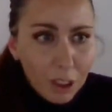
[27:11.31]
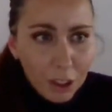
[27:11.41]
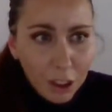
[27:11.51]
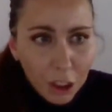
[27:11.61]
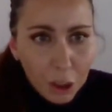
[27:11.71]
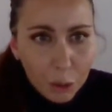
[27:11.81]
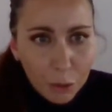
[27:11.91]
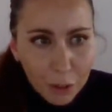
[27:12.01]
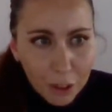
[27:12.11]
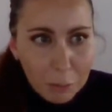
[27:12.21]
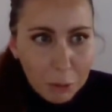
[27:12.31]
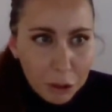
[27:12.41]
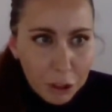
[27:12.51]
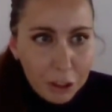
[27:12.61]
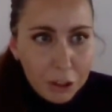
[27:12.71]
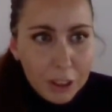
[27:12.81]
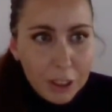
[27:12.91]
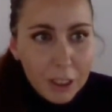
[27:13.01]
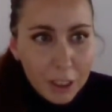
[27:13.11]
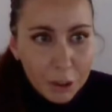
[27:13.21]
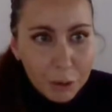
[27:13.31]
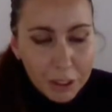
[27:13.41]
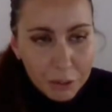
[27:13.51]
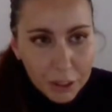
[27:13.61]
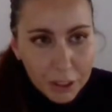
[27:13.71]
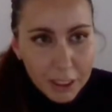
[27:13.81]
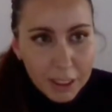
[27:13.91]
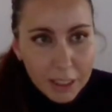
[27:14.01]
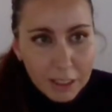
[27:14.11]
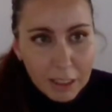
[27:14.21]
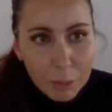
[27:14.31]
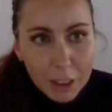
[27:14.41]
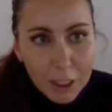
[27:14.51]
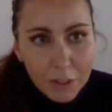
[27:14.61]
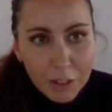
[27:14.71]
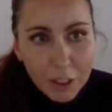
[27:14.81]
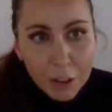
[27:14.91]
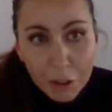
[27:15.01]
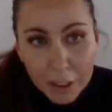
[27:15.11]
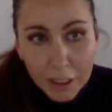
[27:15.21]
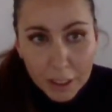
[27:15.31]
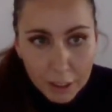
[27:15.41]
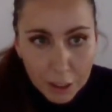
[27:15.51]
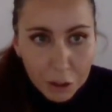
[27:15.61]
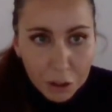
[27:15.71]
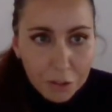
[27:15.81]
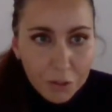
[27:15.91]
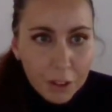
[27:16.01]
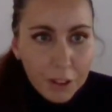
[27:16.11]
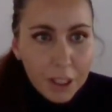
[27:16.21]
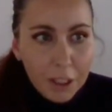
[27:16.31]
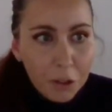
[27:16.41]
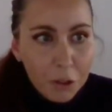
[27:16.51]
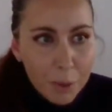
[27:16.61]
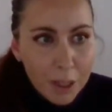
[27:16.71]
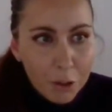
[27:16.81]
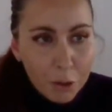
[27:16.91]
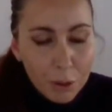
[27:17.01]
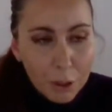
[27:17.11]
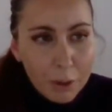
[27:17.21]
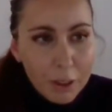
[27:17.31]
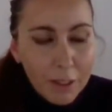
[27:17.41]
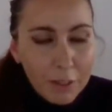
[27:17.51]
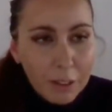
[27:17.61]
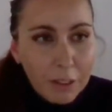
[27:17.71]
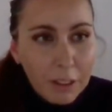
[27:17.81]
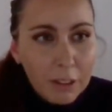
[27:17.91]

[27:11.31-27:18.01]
The issue of climate change as a security risk has lately been given increasing attention. At the end of March 2017,